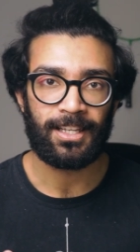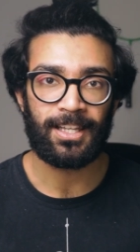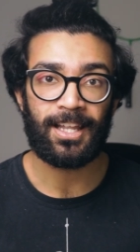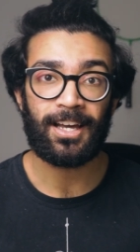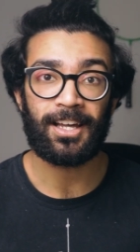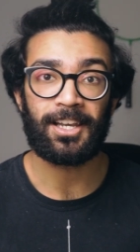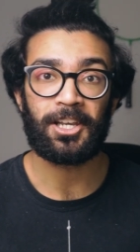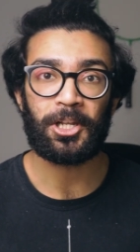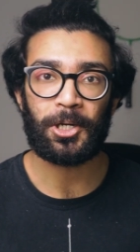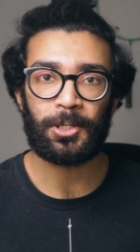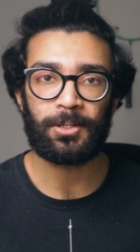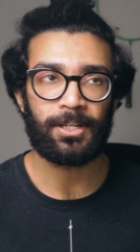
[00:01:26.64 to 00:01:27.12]

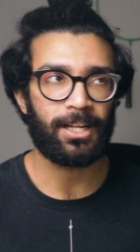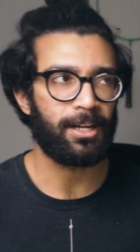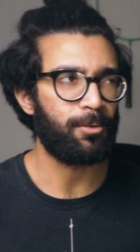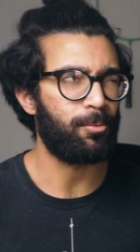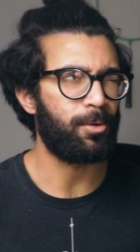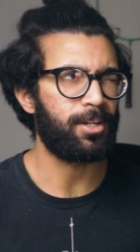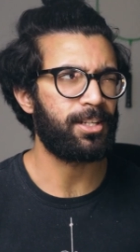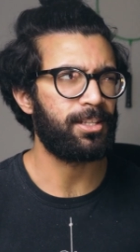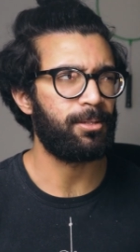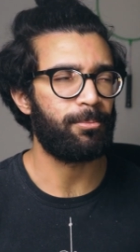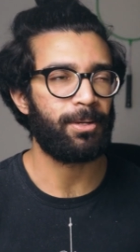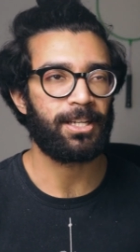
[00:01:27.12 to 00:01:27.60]
let alone
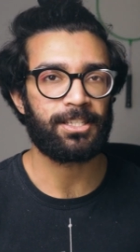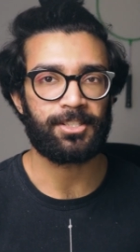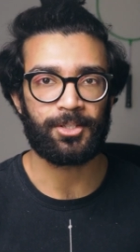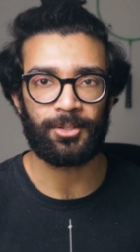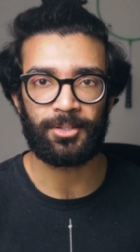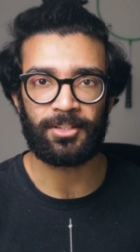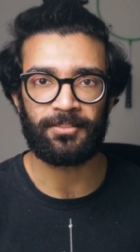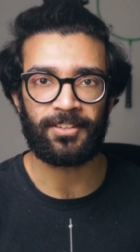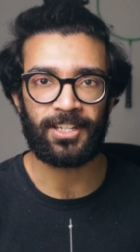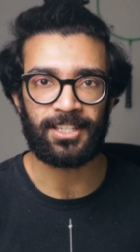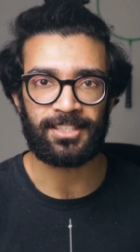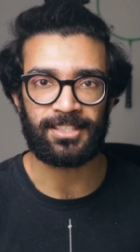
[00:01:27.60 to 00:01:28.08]
at one of the best
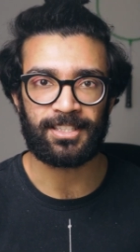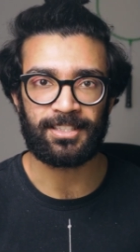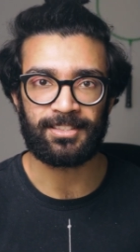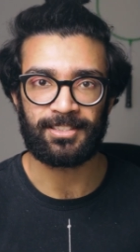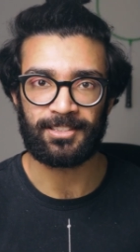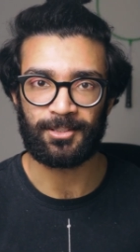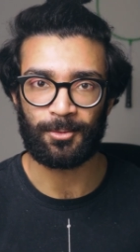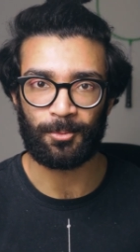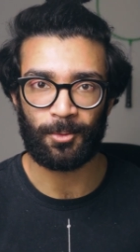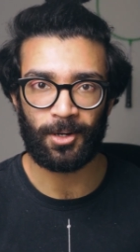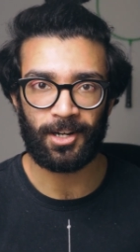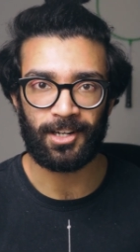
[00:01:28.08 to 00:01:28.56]

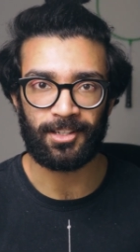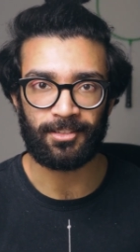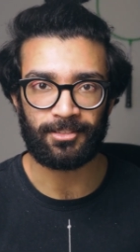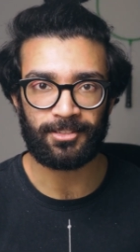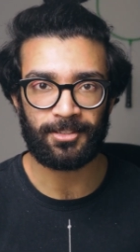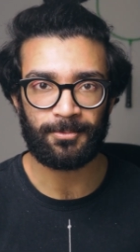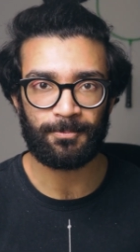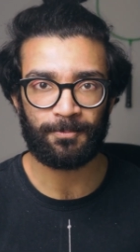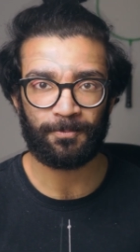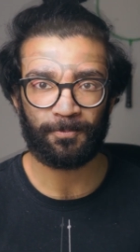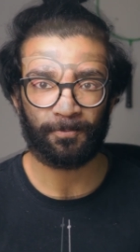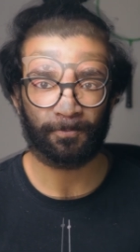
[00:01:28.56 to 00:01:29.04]
universities in the
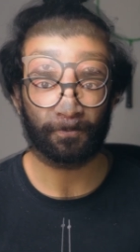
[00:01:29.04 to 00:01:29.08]
world.